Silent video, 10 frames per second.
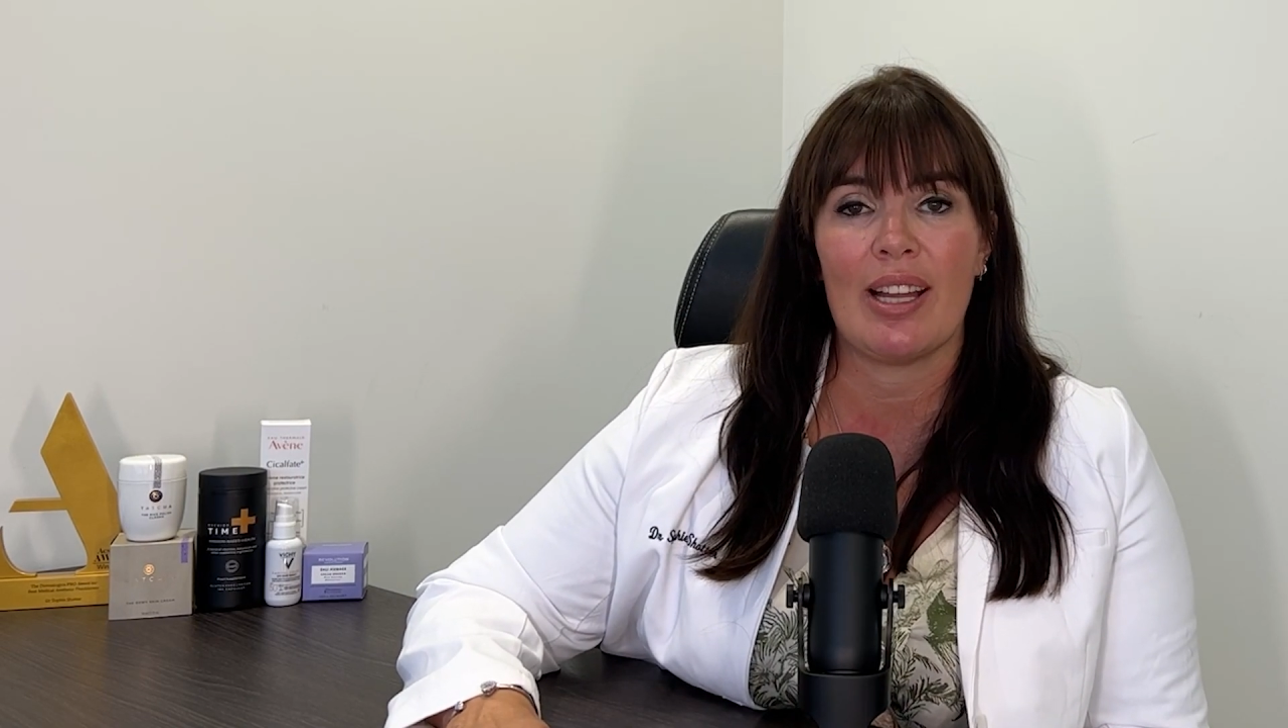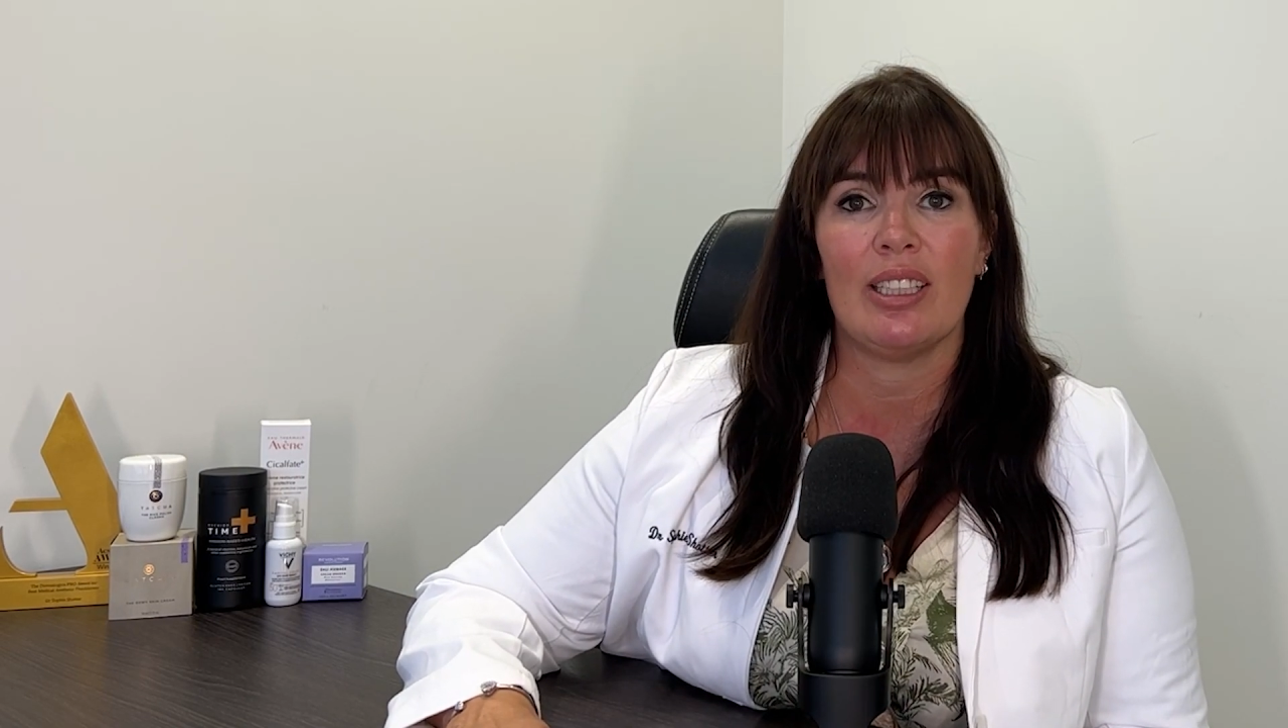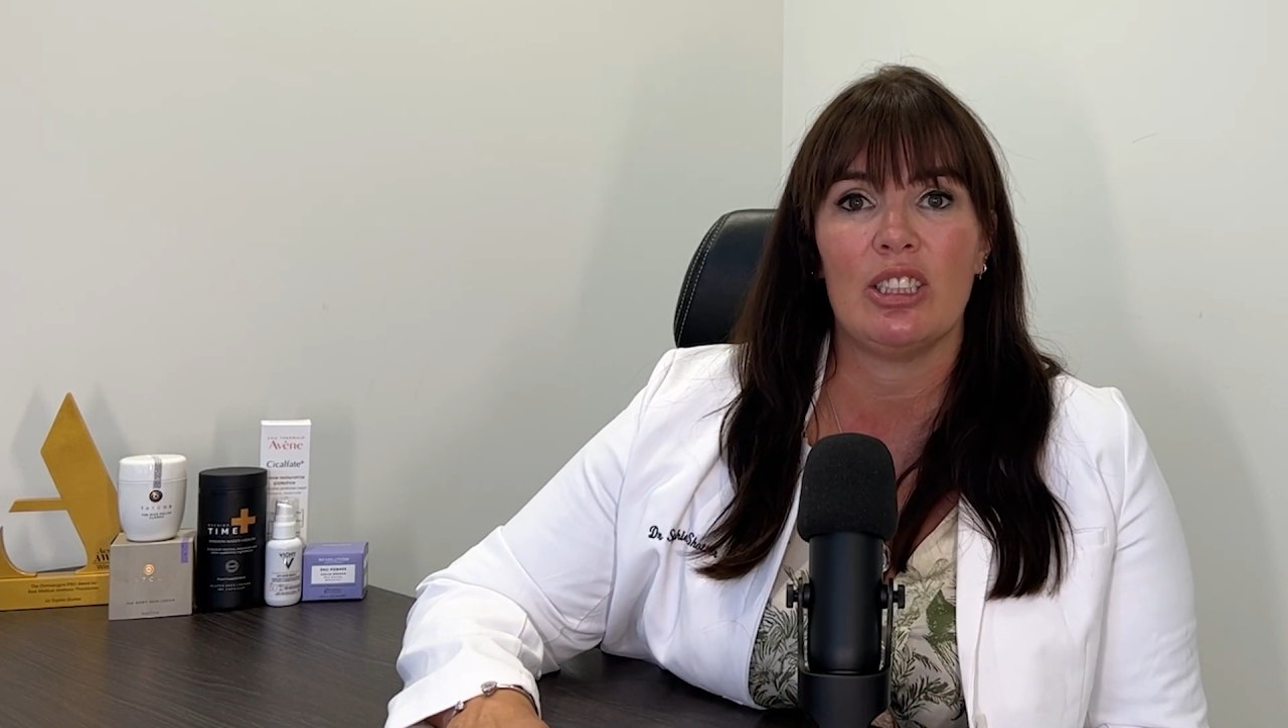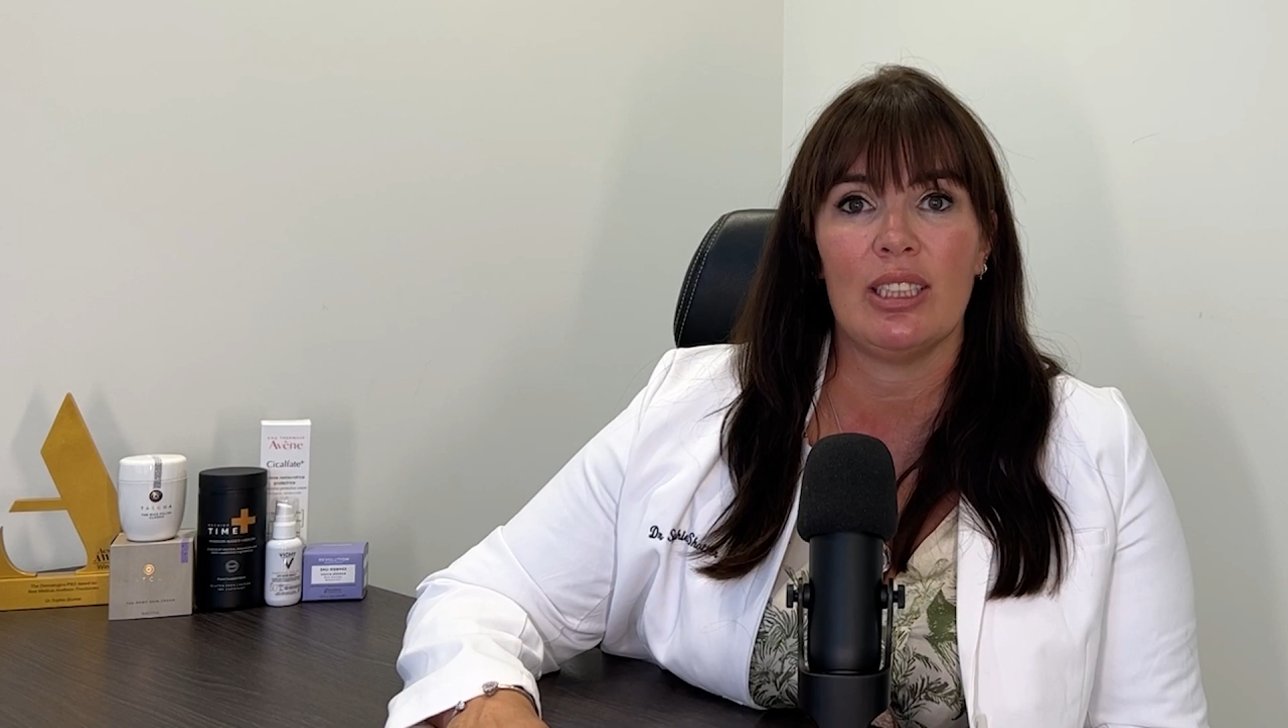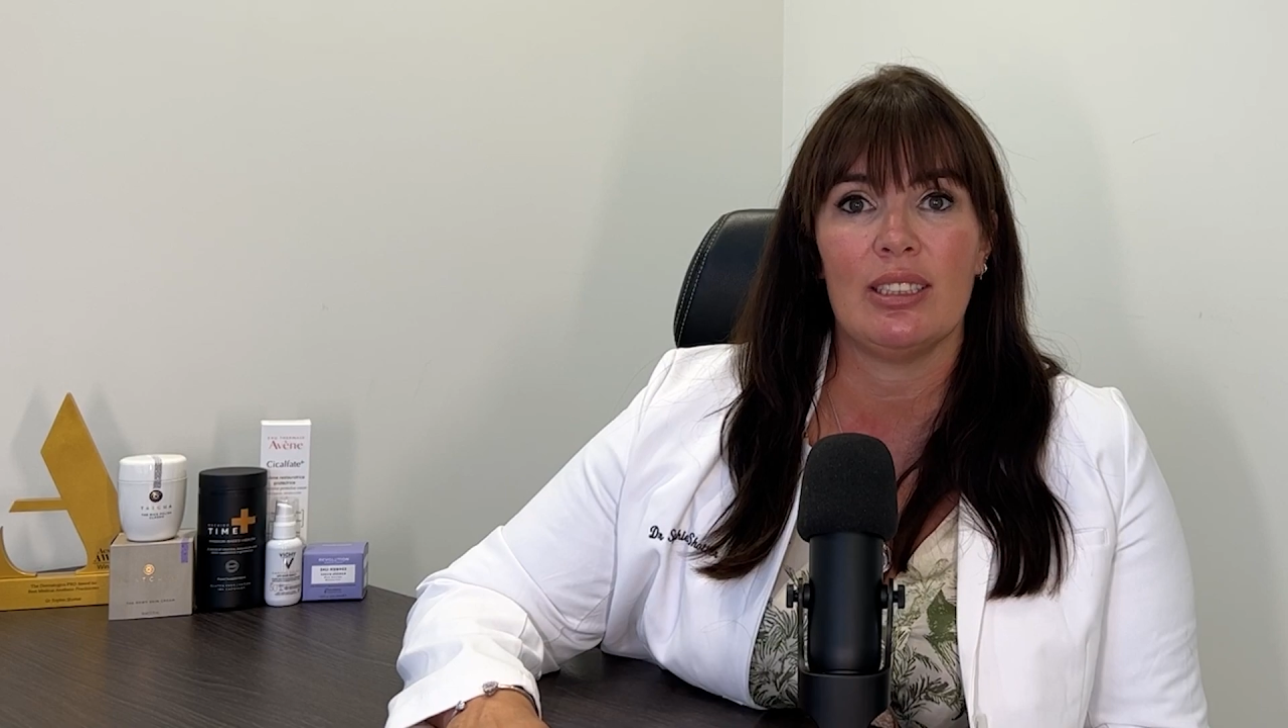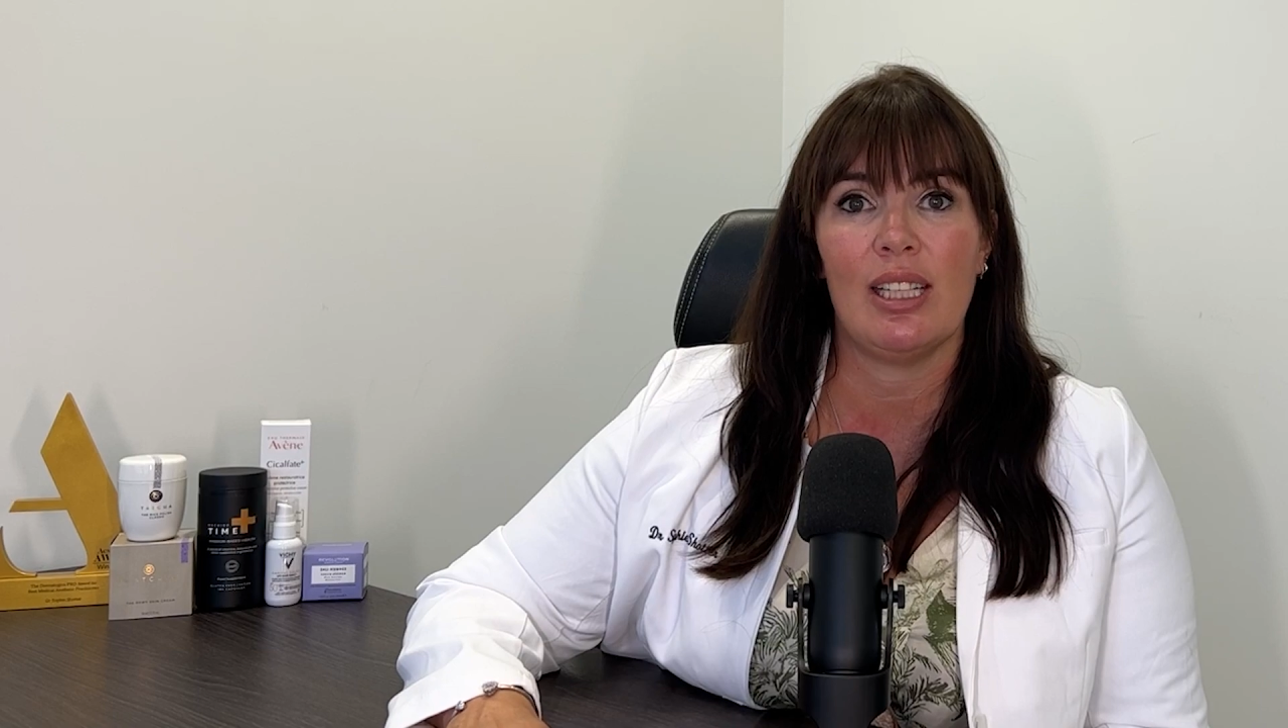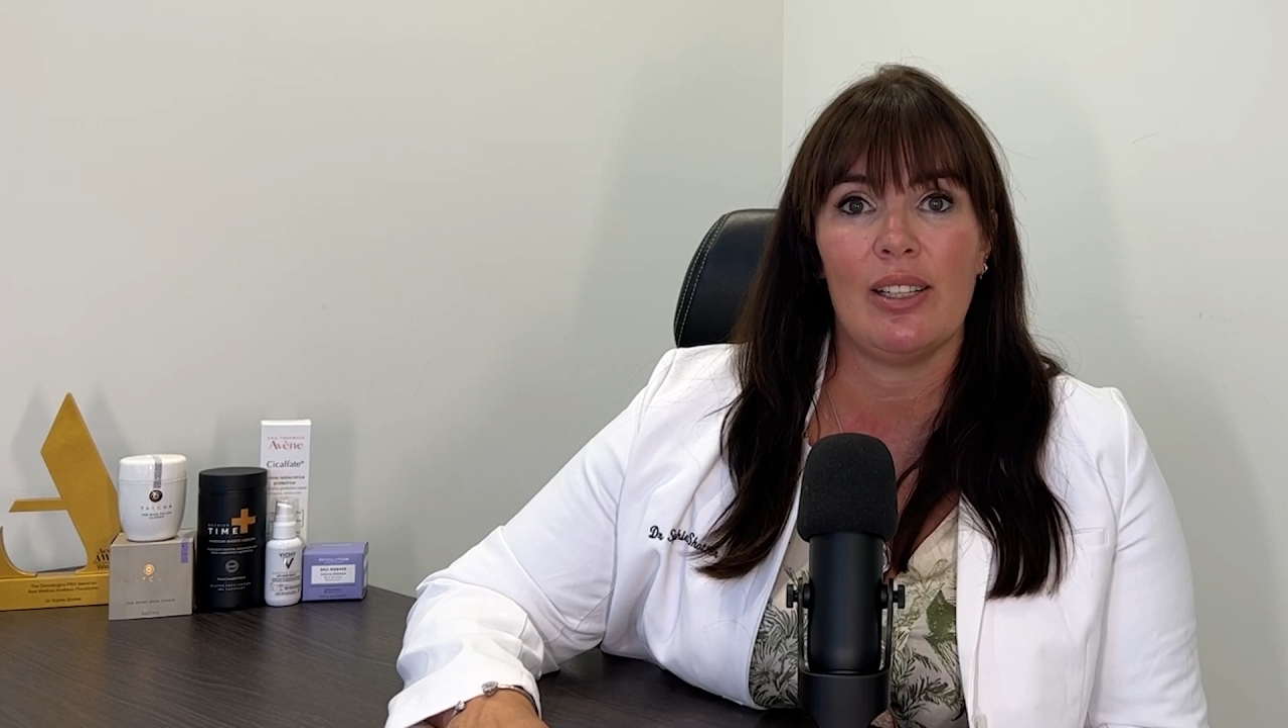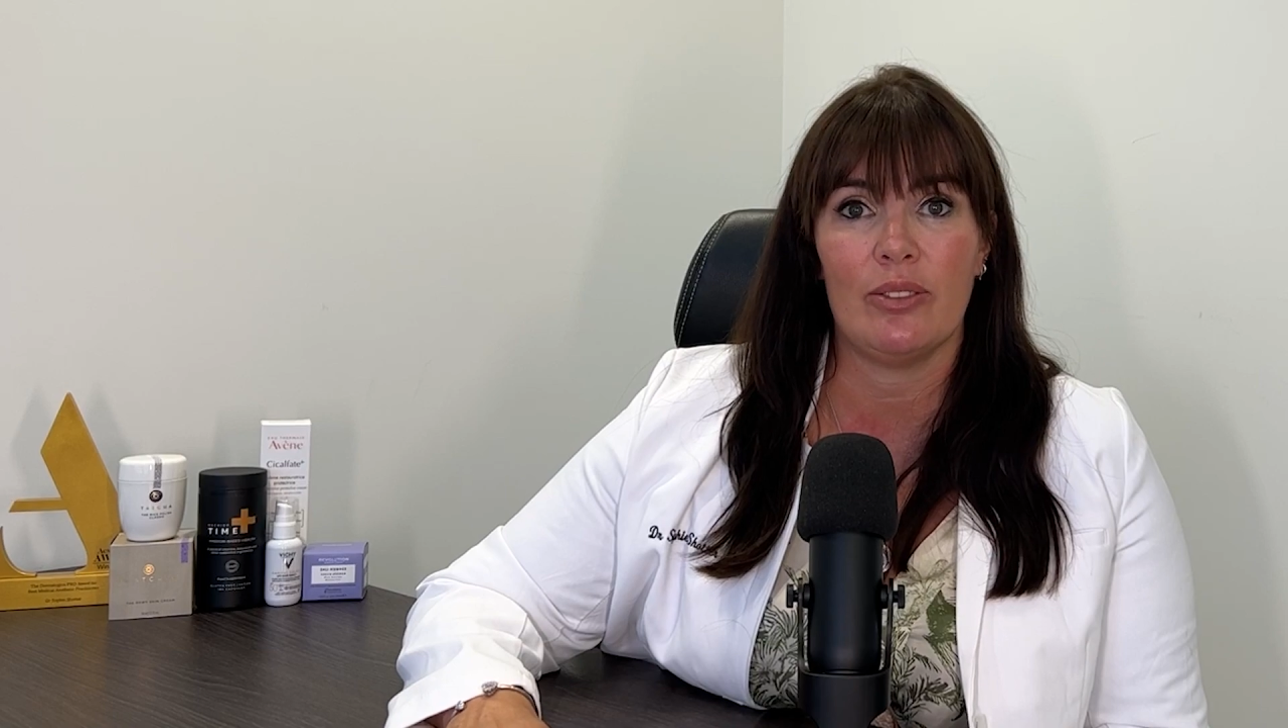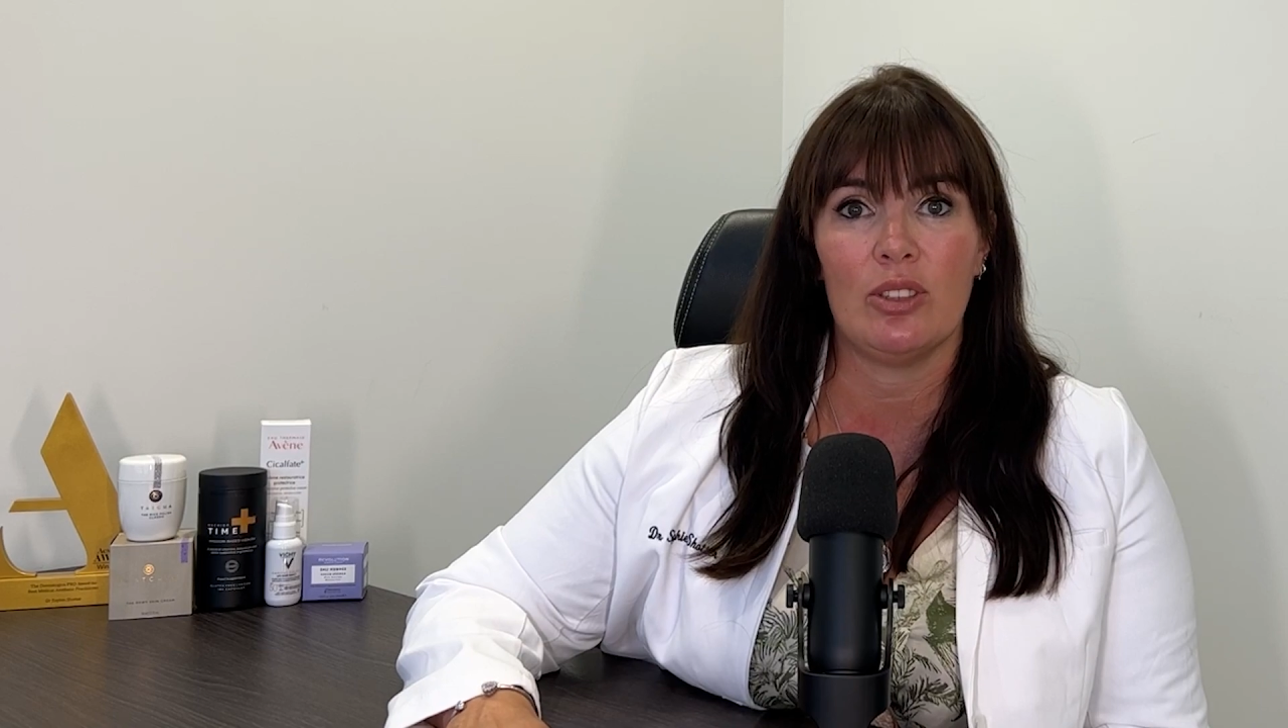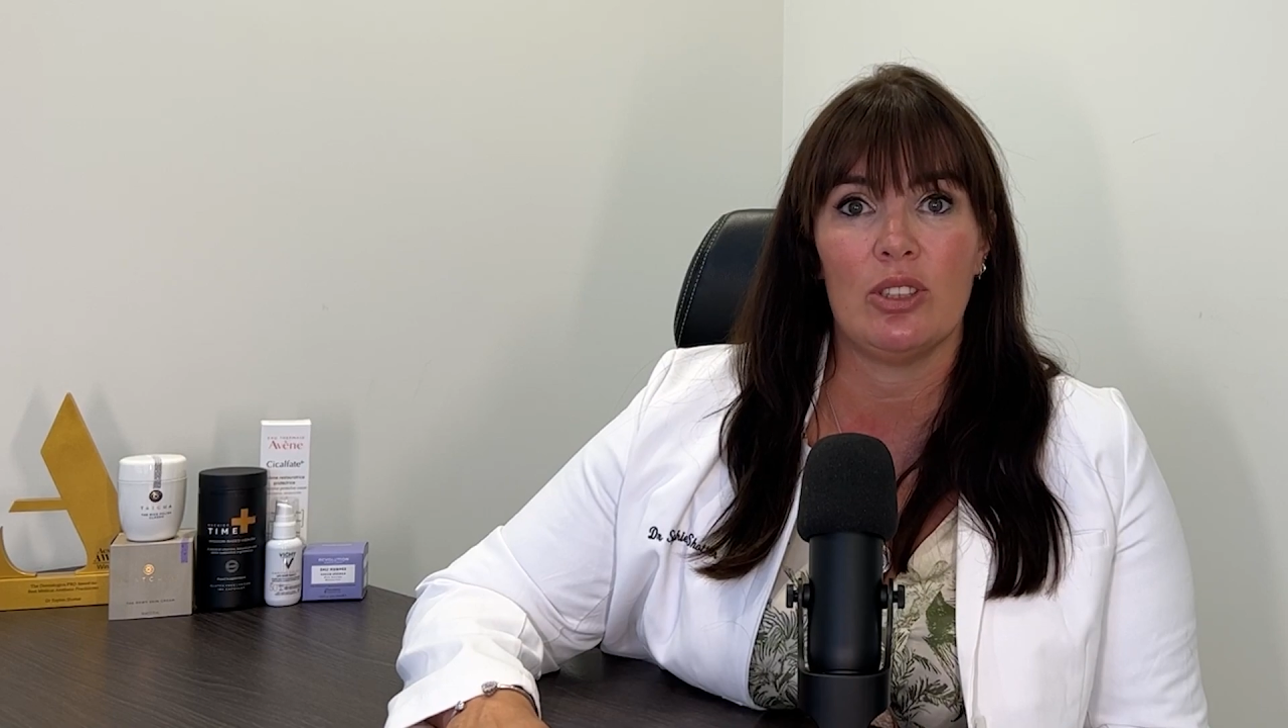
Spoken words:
energy is delivered